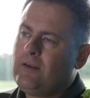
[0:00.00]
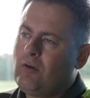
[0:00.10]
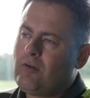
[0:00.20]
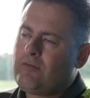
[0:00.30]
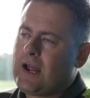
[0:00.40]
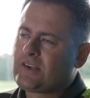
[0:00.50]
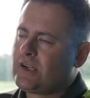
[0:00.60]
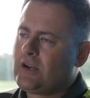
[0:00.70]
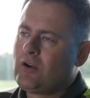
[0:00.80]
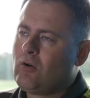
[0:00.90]

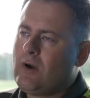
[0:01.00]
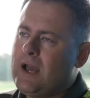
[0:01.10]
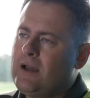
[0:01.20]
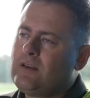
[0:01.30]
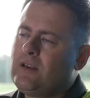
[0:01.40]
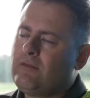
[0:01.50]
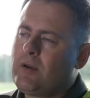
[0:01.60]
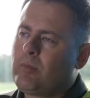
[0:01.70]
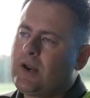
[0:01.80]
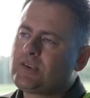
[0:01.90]
refraction and no
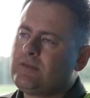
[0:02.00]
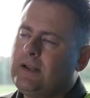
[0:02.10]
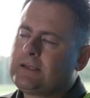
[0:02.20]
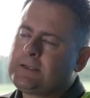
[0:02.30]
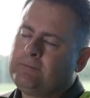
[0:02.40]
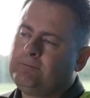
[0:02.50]
vibration felt.